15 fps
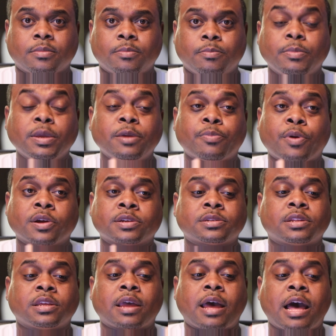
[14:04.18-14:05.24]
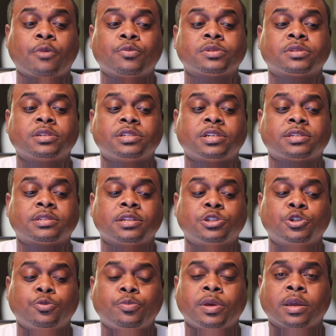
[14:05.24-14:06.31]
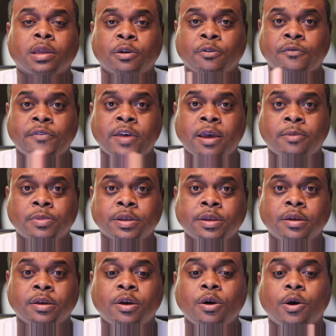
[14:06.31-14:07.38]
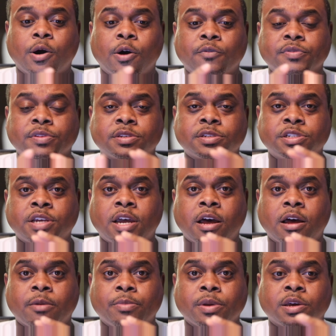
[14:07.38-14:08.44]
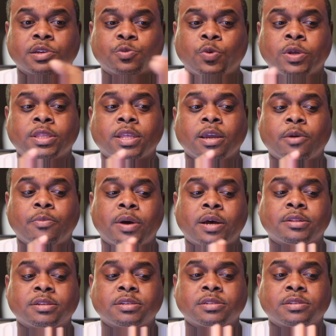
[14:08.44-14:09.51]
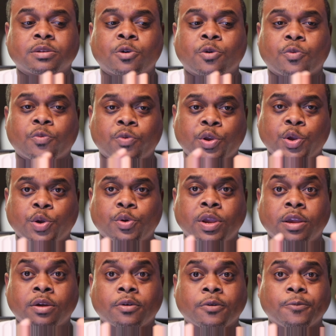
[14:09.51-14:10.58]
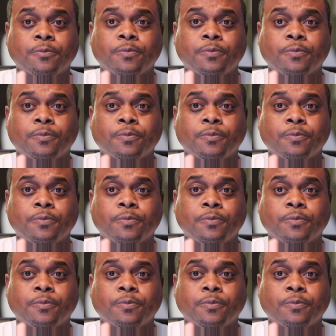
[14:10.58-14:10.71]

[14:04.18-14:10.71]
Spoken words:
me personally, I would suggest that you pick your family over this job. Because one thing about this career here,